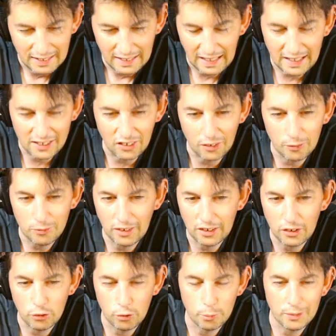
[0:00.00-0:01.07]
and I've
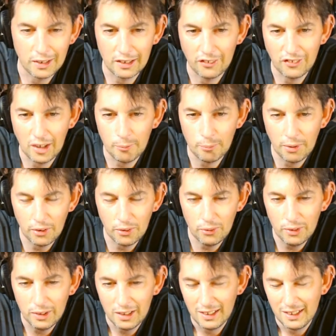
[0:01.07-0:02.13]
set it to a particular tempo.